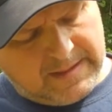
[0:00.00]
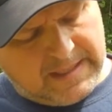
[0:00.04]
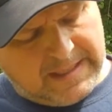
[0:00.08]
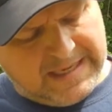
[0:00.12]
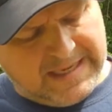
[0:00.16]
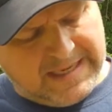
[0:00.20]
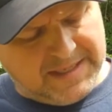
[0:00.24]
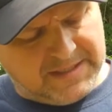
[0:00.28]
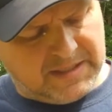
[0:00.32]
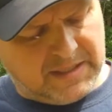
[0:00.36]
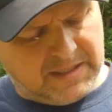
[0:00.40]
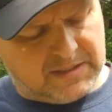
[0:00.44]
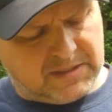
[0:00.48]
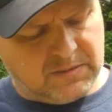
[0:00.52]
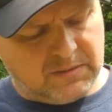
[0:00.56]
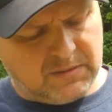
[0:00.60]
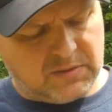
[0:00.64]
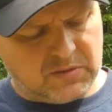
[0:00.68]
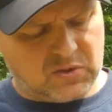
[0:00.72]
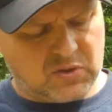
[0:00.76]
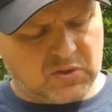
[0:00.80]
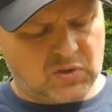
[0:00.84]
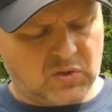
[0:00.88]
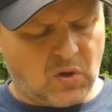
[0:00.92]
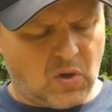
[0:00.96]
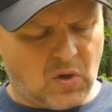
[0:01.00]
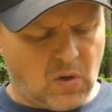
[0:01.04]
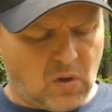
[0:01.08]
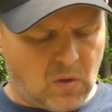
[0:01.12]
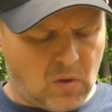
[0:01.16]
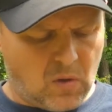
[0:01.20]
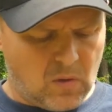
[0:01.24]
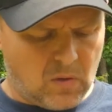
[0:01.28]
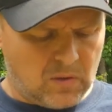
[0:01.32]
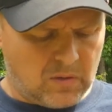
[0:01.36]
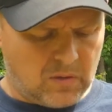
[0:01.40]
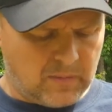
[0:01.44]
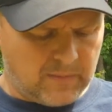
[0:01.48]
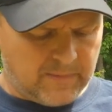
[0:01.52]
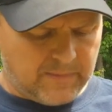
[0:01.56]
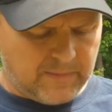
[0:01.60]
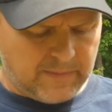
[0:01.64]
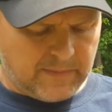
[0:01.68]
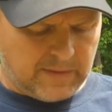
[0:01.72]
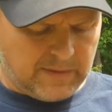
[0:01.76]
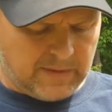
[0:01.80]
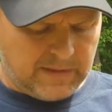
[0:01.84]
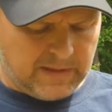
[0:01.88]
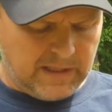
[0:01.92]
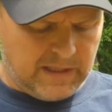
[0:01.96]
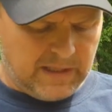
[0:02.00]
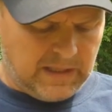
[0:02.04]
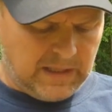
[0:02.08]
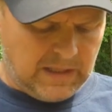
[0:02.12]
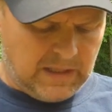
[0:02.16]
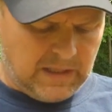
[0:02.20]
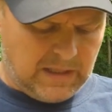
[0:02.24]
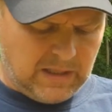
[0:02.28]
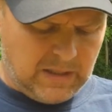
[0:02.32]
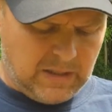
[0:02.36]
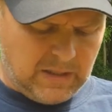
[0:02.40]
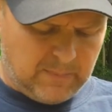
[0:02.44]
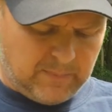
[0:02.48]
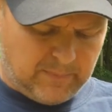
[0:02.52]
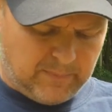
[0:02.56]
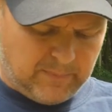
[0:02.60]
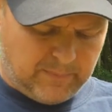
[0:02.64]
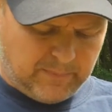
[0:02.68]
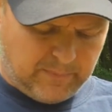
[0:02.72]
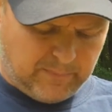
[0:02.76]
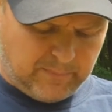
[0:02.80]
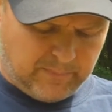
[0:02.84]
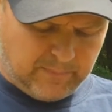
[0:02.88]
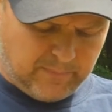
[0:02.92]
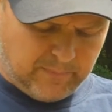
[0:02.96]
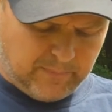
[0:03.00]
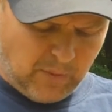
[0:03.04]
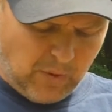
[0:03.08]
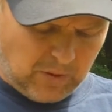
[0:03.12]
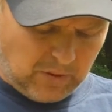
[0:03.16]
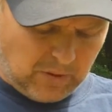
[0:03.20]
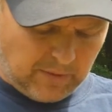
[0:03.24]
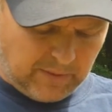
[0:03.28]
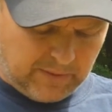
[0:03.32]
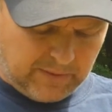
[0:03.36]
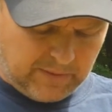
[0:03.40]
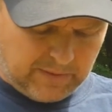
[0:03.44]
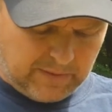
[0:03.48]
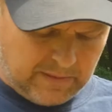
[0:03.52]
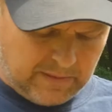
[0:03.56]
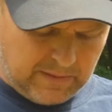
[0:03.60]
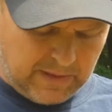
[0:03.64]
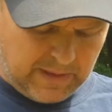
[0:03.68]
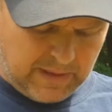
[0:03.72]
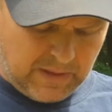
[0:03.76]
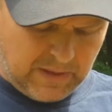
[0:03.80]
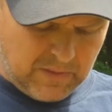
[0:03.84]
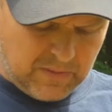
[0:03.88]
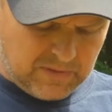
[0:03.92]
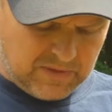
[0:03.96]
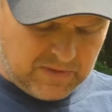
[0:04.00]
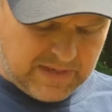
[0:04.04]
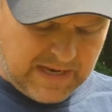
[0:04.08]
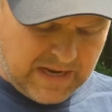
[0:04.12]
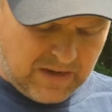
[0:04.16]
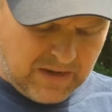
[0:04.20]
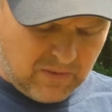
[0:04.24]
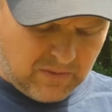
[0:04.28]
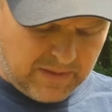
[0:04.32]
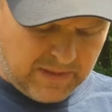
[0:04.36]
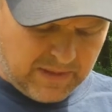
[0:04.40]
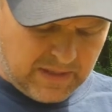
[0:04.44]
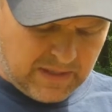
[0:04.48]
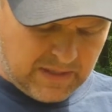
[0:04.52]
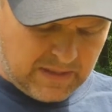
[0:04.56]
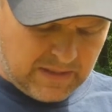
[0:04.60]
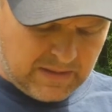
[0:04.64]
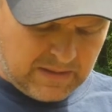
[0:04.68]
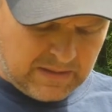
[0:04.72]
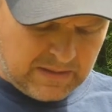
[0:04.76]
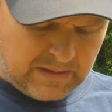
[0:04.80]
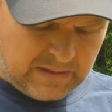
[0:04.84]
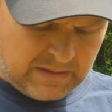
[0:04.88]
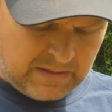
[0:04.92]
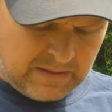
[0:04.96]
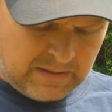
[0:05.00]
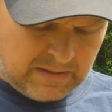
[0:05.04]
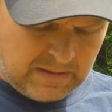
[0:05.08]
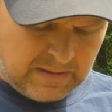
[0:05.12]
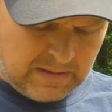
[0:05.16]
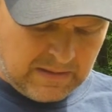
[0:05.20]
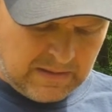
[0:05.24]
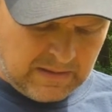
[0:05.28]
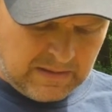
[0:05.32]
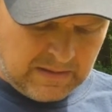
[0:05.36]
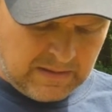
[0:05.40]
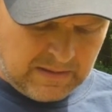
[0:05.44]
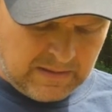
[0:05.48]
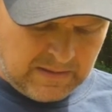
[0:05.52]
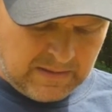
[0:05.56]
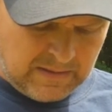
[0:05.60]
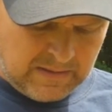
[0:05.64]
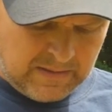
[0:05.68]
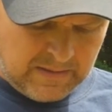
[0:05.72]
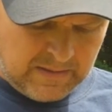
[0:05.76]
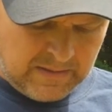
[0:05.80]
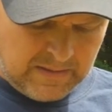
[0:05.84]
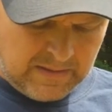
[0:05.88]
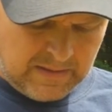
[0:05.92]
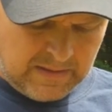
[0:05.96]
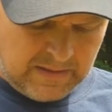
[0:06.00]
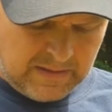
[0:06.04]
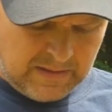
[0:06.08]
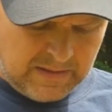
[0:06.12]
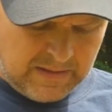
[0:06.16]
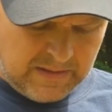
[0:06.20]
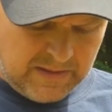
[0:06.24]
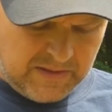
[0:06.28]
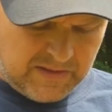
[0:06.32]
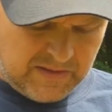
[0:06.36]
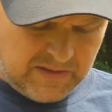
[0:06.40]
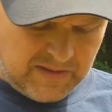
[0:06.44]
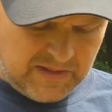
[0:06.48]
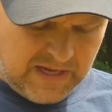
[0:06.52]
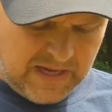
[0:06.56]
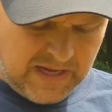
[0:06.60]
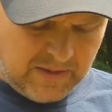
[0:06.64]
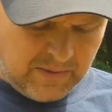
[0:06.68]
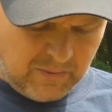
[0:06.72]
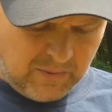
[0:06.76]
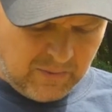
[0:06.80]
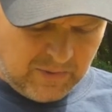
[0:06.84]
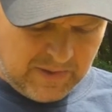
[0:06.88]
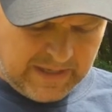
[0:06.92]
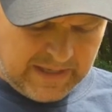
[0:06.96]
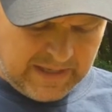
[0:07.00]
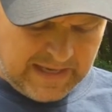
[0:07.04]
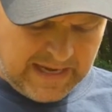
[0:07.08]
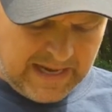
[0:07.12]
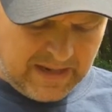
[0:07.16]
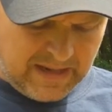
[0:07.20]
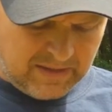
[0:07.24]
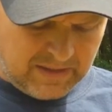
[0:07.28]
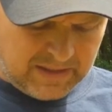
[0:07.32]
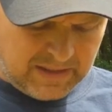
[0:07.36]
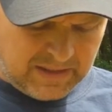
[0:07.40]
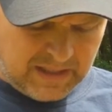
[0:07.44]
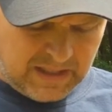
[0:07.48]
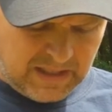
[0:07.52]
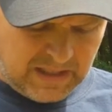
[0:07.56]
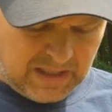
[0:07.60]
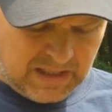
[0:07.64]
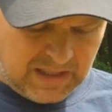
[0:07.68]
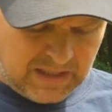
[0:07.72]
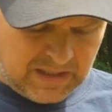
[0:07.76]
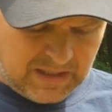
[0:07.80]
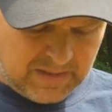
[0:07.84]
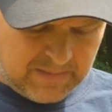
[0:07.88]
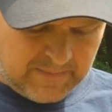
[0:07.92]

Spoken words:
Easy to install. The part that goes down in is set with an Allen key.